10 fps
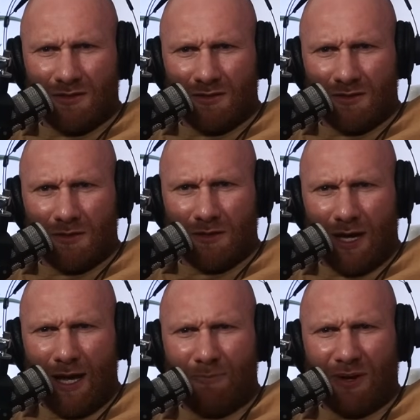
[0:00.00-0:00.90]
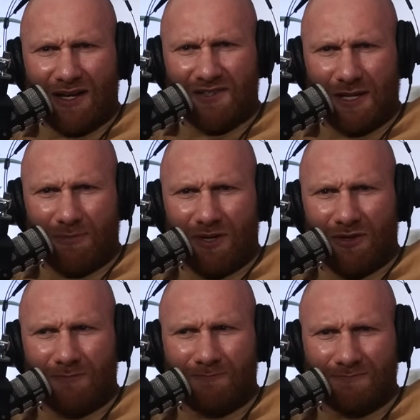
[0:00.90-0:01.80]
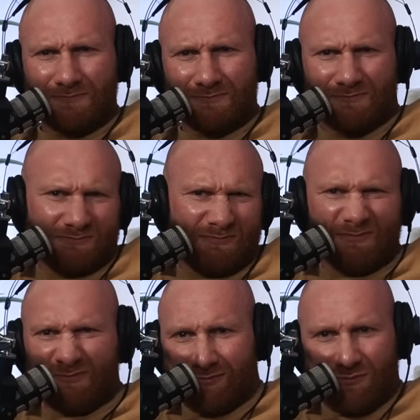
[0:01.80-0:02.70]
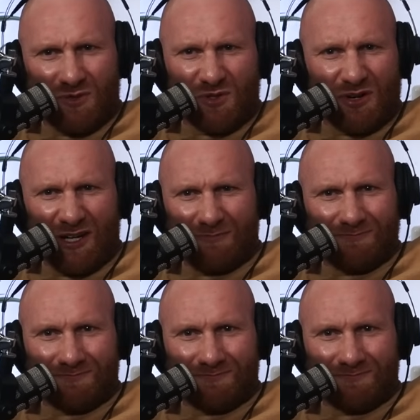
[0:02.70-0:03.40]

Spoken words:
Well, we went to see the Empire State Building. We done Central Park.